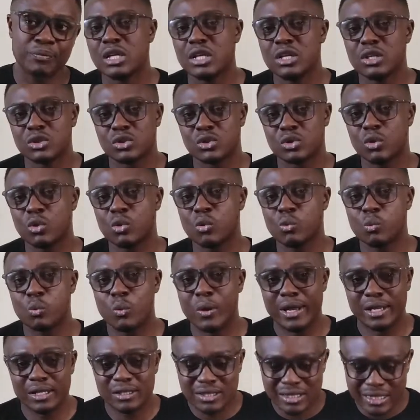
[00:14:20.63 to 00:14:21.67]
So
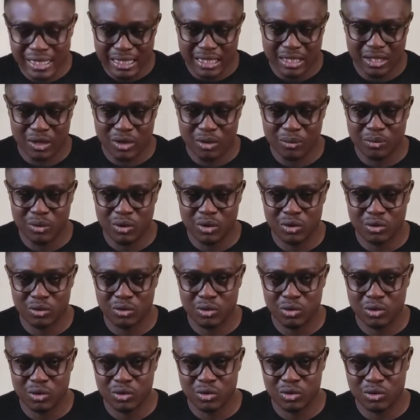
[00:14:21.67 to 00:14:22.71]
when setting up
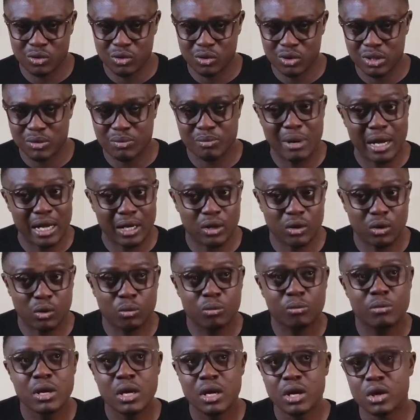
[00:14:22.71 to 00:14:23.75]
your smart home,
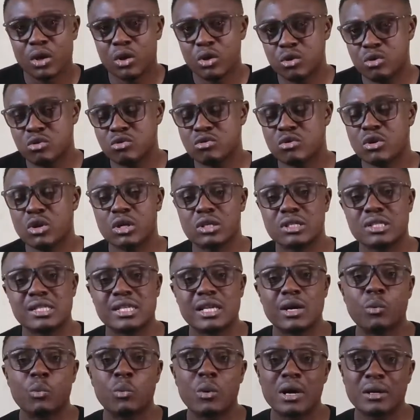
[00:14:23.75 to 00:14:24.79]
you should consider
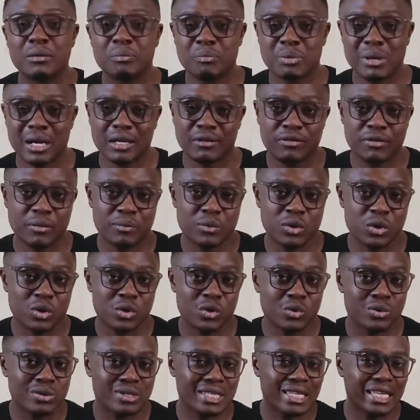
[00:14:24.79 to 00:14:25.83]
what platform you're
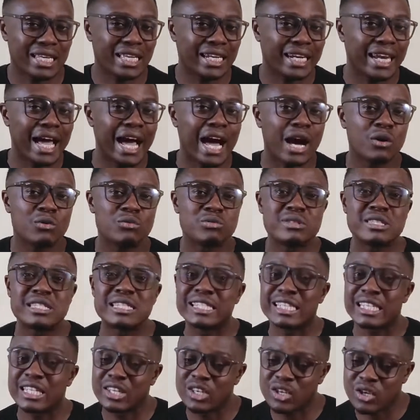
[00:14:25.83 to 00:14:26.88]
using and how
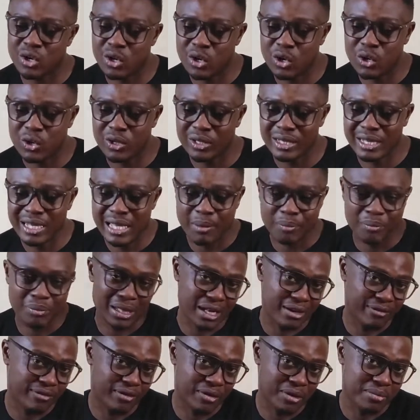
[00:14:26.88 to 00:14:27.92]
secure that
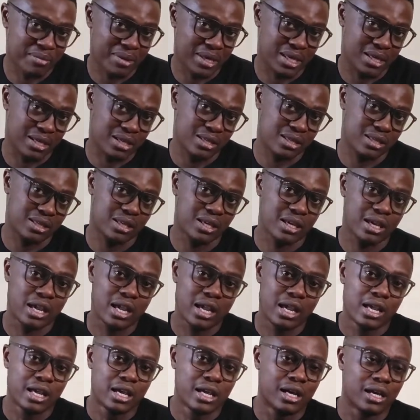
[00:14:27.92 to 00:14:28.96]
platform is.
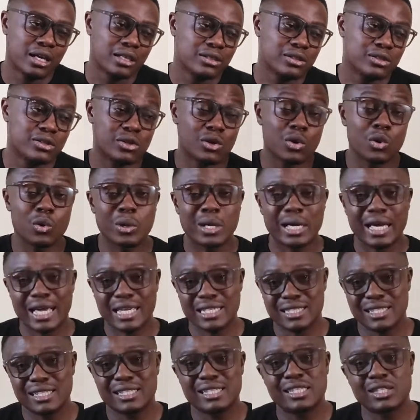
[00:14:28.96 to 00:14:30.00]
So
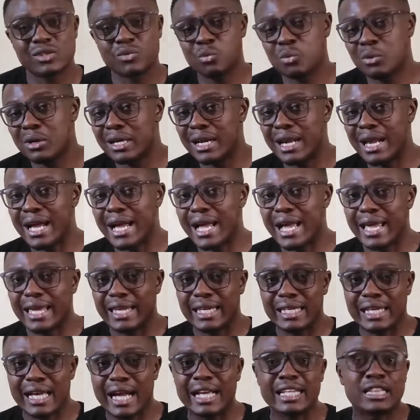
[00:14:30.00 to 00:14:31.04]
guys, this is what
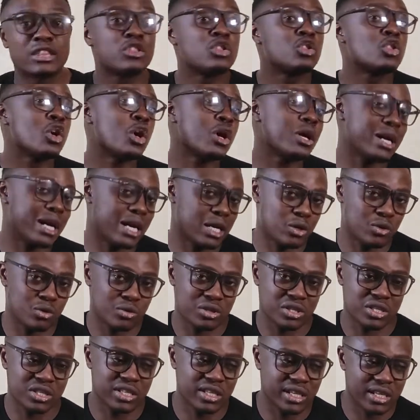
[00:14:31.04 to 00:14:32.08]
I thought I could
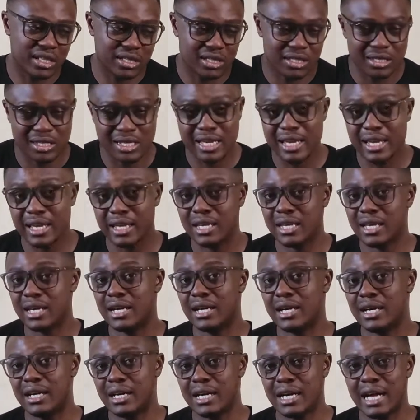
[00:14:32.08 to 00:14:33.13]
share today.
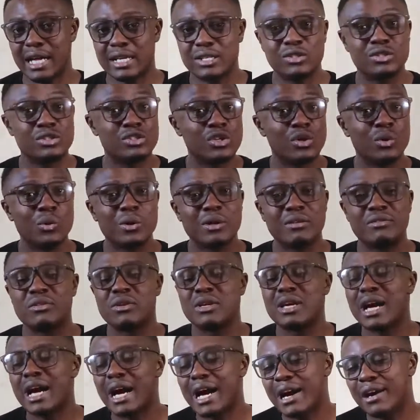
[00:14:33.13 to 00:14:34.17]
I don't know if
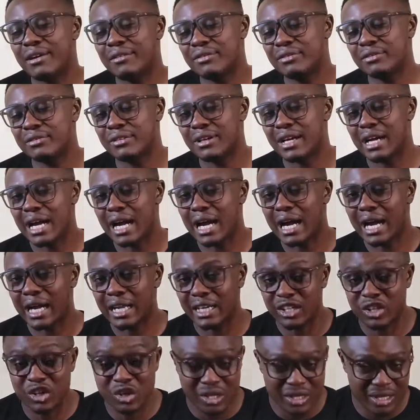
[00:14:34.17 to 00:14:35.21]
you have
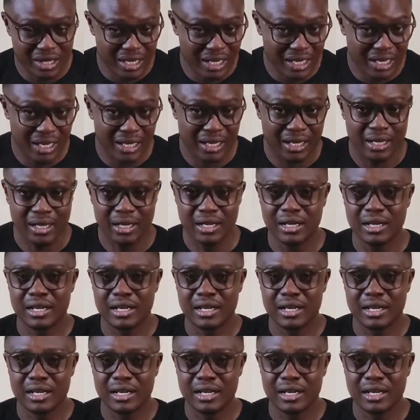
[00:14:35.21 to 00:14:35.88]
another